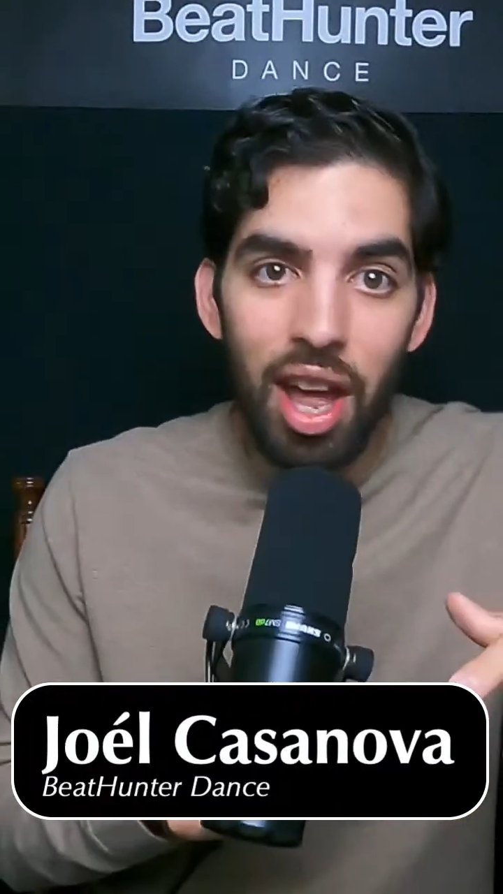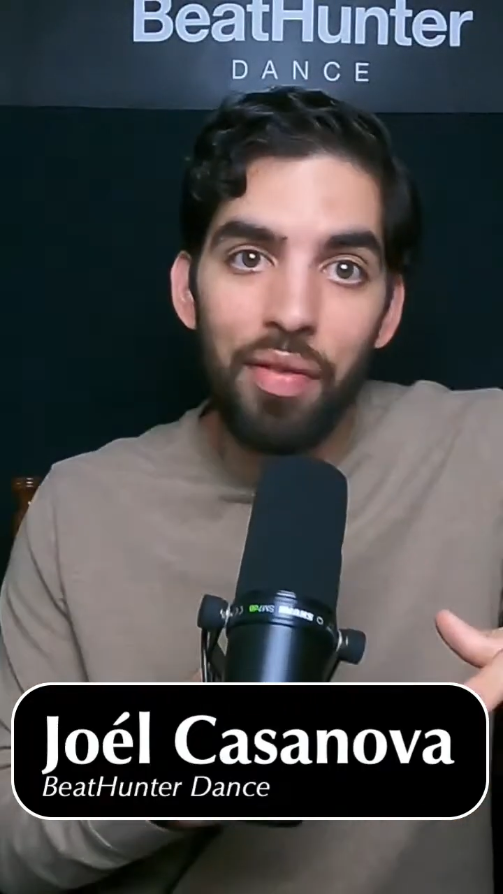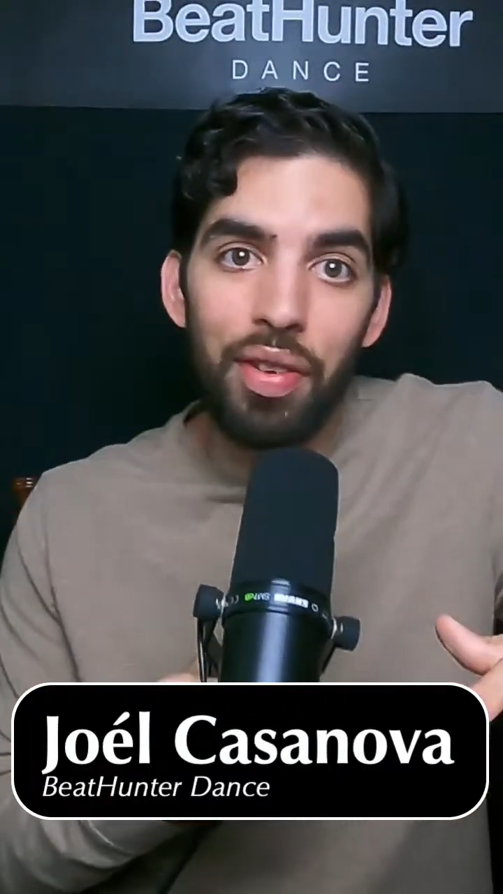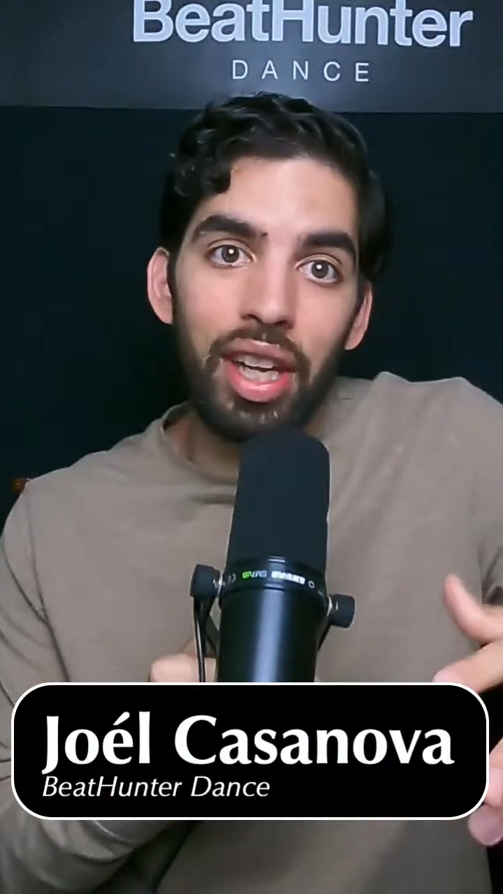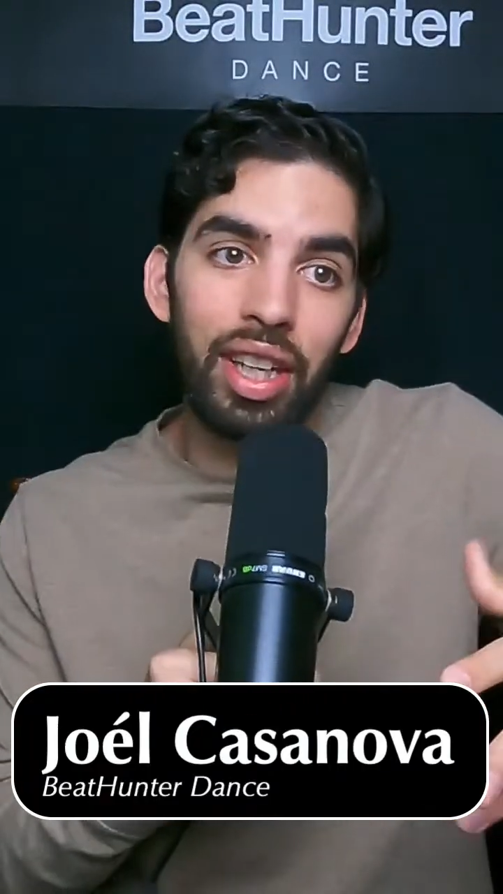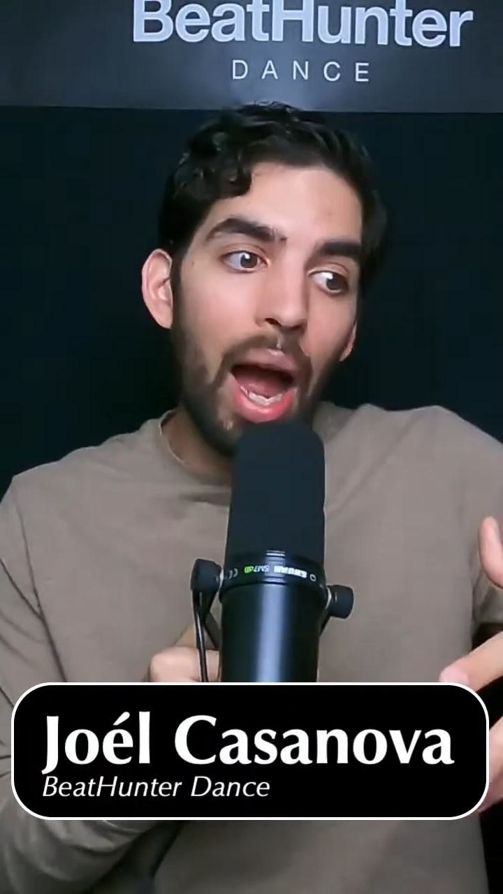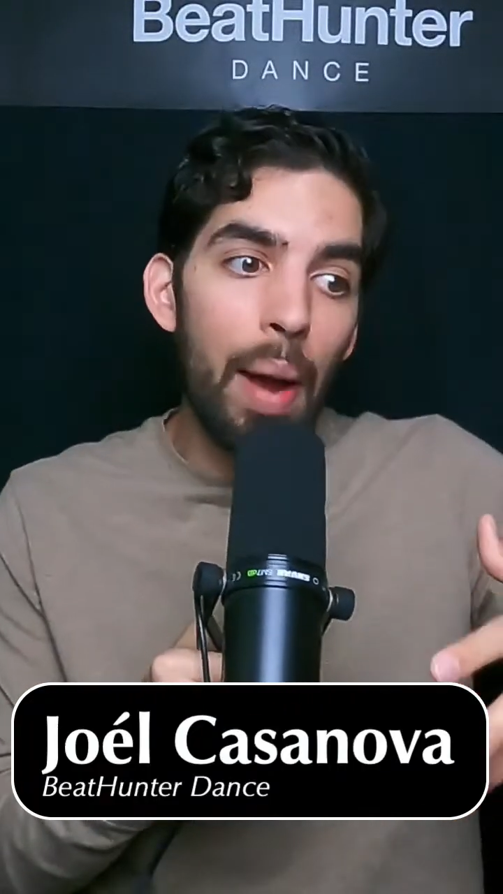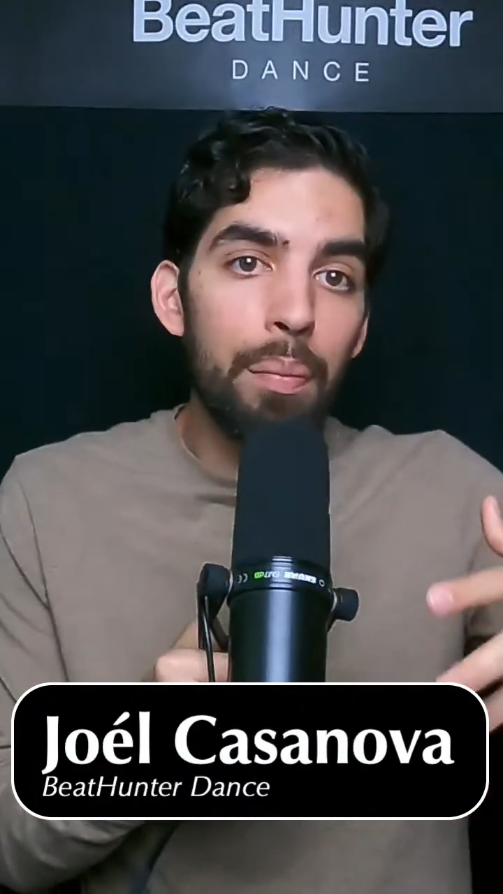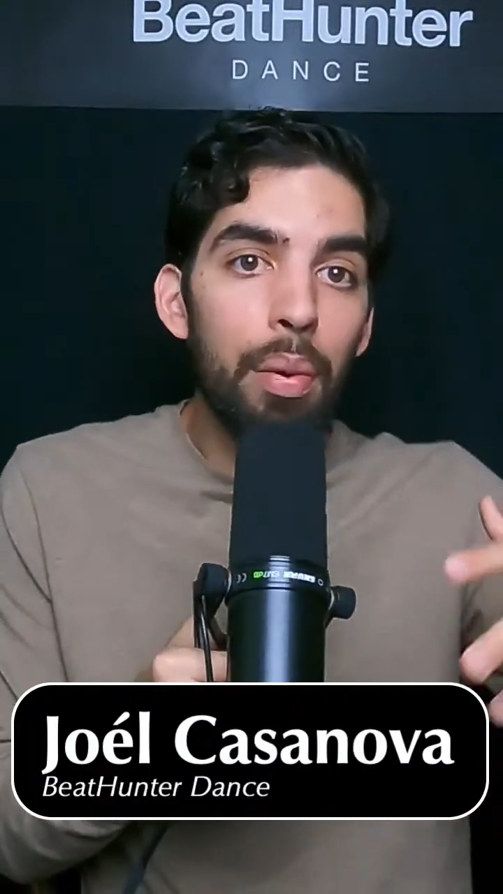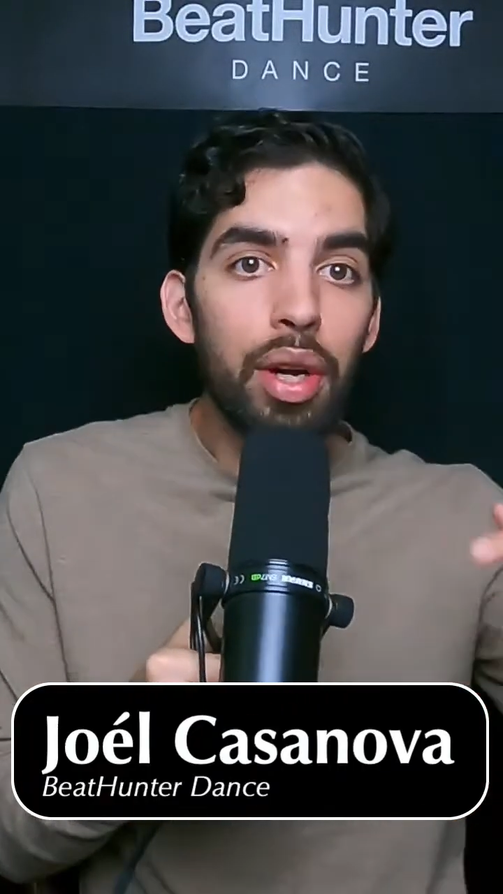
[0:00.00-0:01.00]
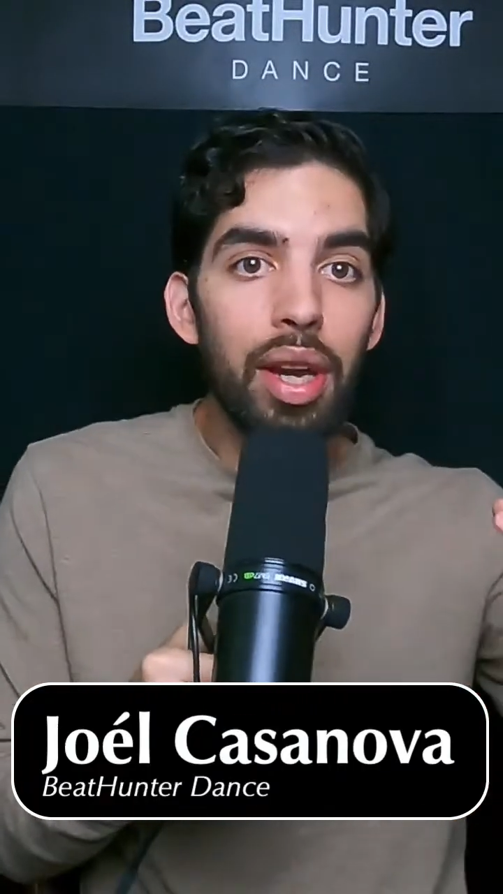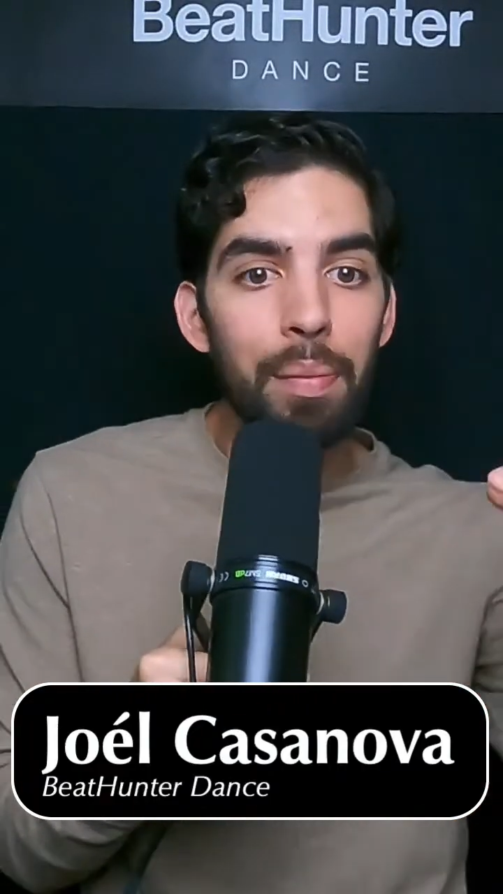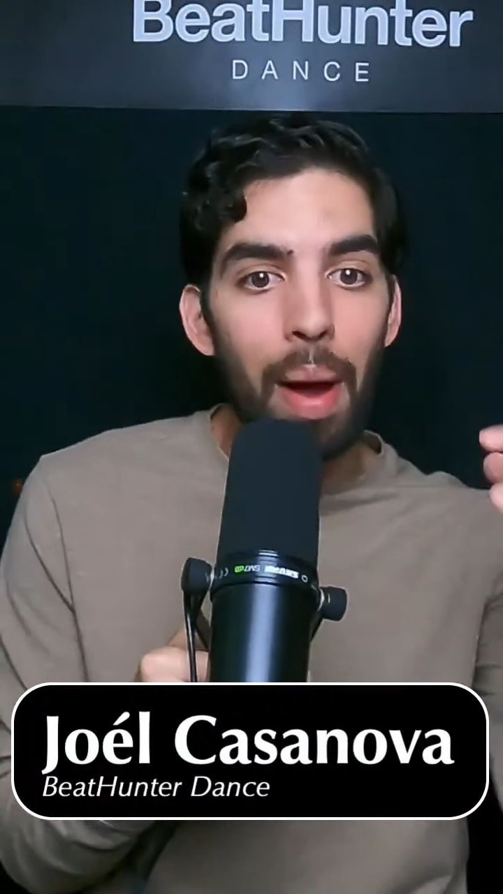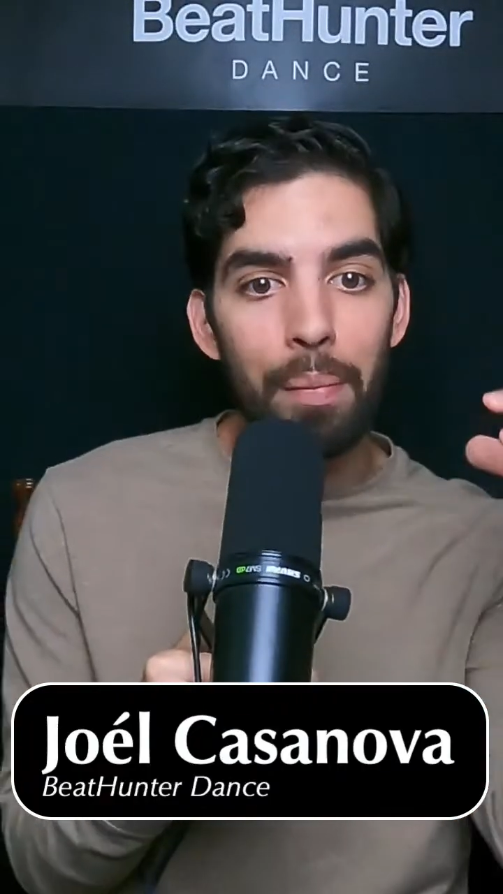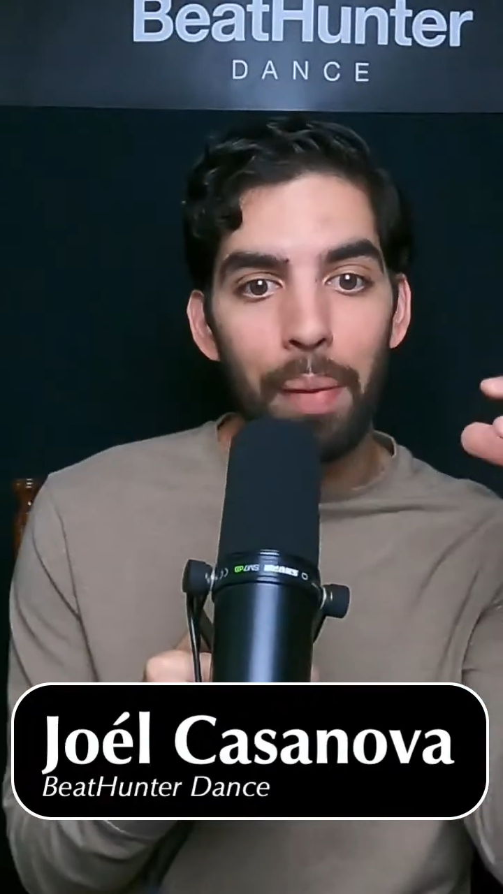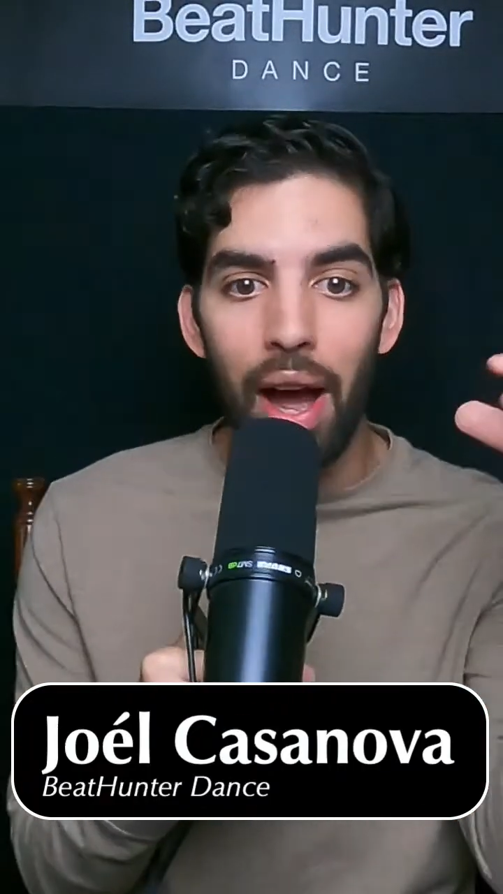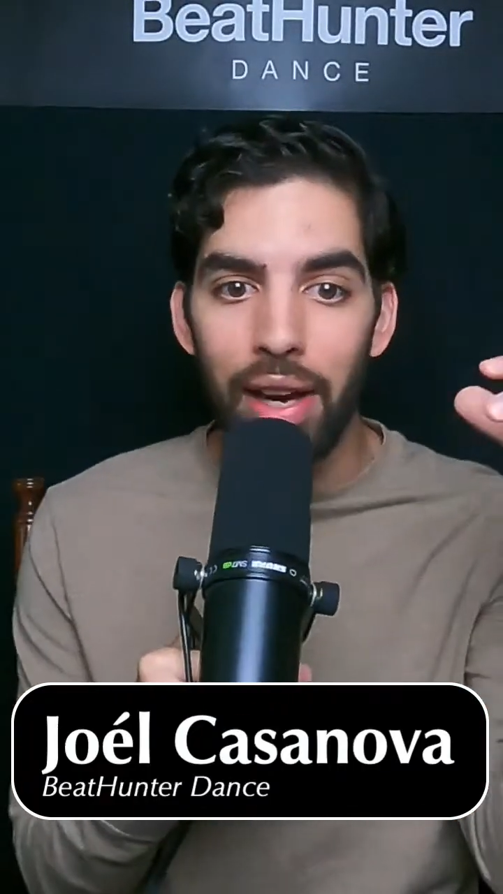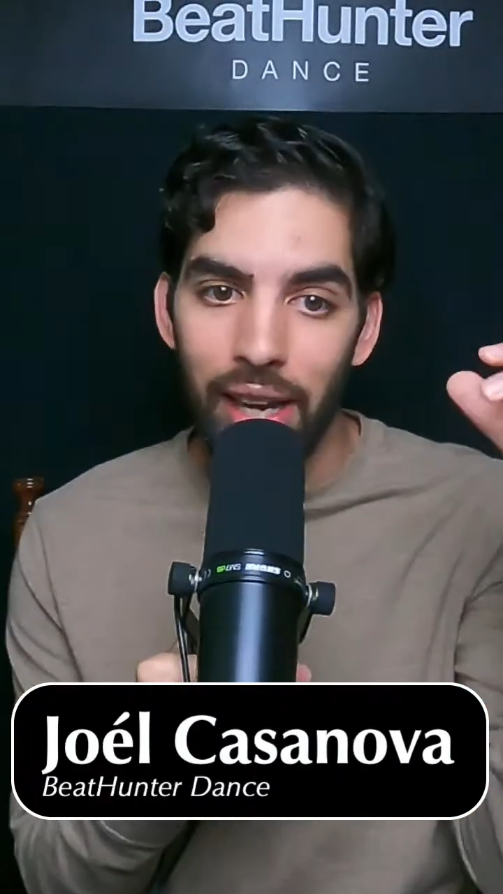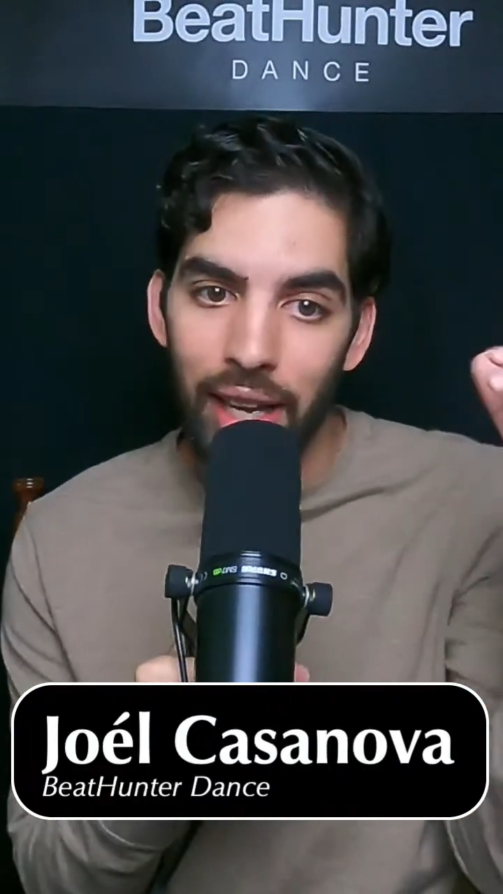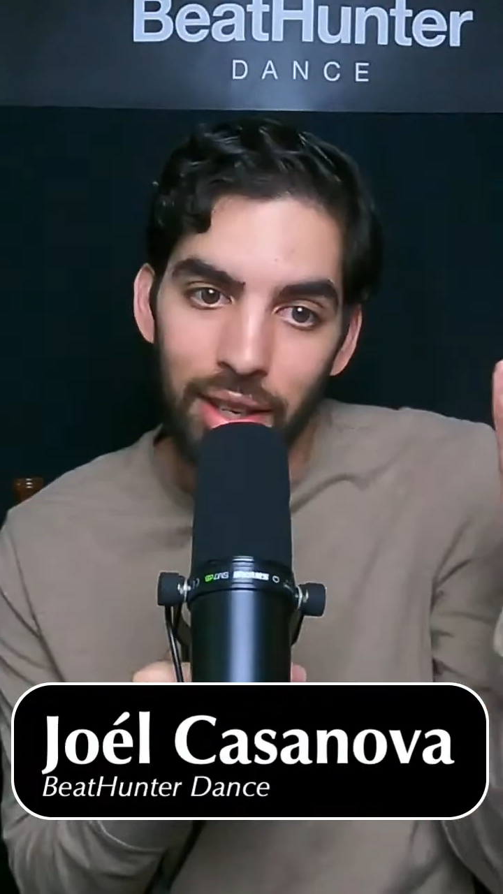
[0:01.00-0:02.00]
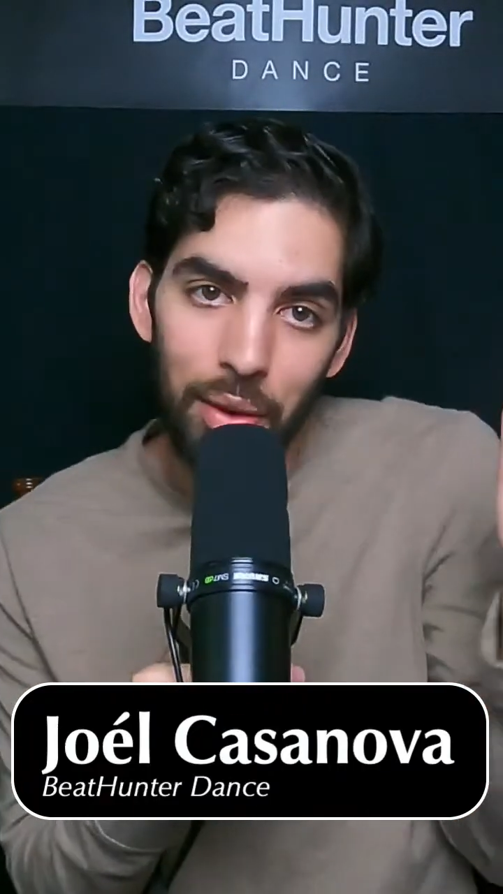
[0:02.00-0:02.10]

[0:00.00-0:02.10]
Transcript: and like I put it in my body as I was